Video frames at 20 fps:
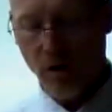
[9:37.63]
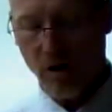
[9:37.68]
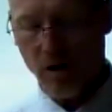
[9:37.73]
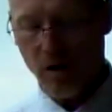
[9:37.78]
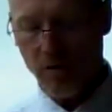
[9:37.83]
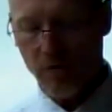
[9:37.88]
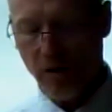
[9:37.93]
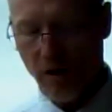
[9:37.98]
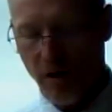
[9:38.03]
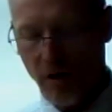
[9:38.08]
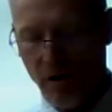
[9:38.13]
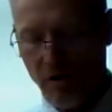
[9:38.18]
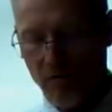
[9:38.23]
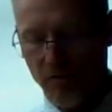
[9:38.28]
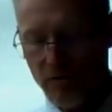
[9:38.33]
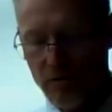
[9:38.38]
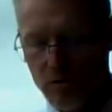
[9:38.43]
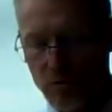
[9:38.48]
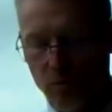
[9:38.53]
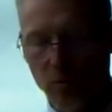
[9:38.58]
call the
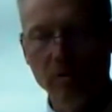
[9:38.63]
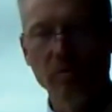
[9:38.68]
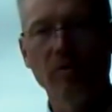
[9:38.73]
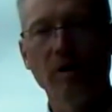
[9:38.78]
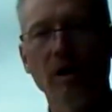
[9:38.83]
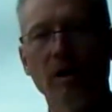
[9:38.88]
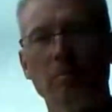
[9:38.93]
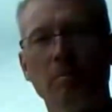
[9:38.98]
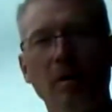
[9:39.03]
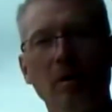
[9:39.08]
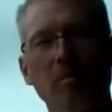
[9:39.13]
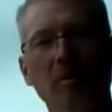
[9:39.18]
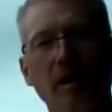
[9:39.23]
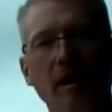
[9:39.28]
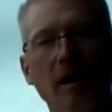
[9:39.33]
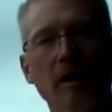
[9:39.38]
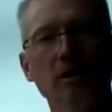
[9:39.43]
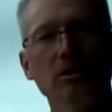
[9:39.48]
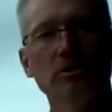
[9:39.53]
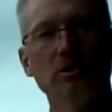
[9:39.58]
office, we've got a
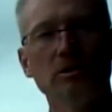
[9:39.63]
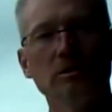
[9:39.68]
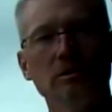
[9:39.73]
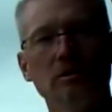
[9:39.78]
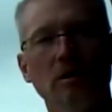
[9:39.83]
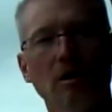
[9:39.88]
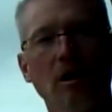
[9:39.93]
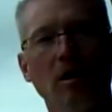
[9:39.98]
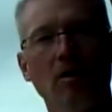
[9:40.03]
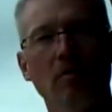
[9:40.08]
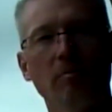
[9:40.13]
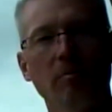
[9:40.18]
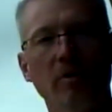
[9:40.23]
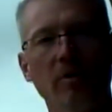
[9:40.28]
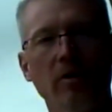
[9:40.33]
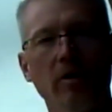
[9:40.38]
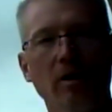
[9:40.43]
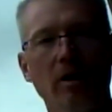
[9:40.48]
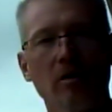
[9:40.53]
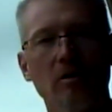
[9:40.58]
publication on
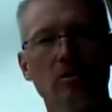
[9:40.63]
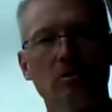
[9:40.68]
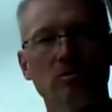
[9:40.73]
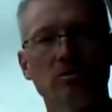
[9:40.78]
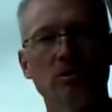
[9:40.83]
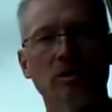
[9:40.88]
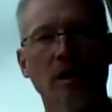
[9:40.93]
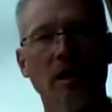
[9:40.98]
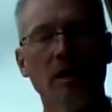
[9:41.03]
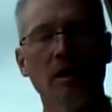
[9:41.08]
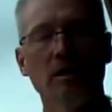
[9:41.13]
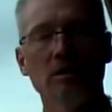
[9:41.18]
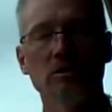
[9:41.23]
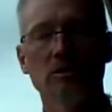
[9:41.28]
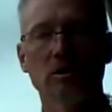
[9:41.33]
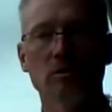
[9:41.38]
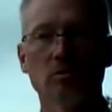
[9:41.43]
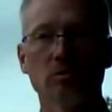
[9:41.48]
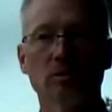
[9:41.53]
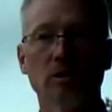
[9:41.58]
periodical
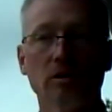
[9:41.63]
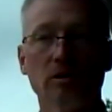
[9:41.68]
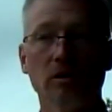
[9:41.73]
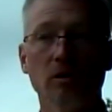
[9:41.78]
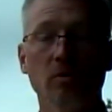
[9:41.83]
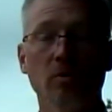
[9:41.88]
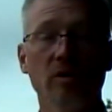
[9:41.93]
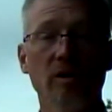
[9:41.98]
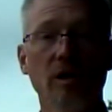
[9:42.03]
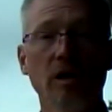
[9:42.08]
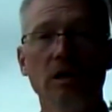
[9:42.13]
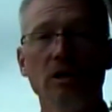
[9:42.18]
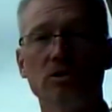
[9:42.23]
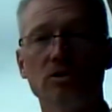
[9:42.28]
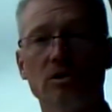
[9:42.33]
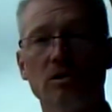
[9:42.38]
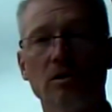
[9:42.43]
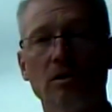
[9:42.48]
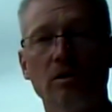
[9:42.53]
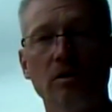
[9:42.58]
cicadas. It'll tell you when
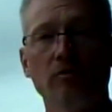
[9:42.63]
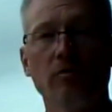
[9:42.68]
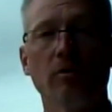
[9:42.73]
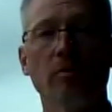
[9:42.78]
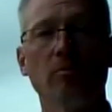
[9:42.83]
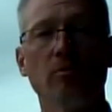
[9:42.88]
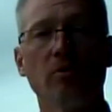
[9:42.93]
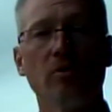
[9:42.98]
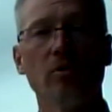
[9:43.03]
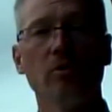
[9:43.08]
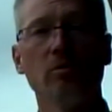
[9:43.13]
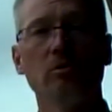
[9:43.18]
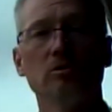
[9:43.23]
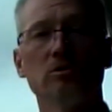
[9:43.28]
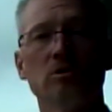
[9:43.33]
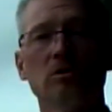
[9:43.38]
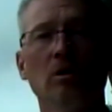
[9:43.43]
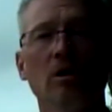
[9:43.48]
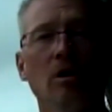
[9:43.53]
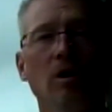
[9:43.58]
each of the different
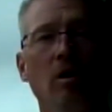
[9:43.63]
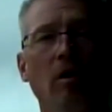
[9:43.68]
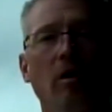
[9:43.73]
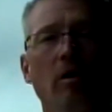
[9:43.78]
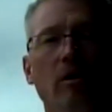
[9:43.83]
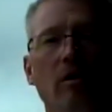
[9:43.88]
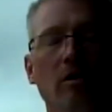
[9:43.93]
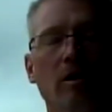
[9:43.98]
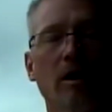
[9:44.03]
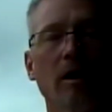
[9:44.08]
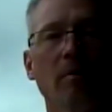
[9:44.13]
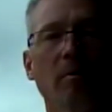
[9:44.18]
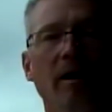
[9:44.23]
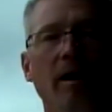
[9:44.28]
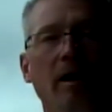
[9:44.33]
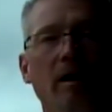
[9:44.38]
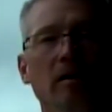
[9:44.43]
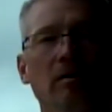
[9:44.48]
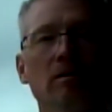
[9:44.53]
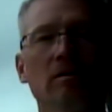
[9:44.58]
broods are going to come
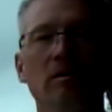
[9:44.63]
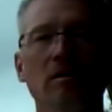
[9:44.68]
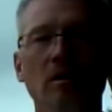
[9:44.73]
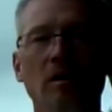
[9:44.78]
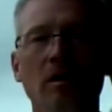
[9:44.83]
out,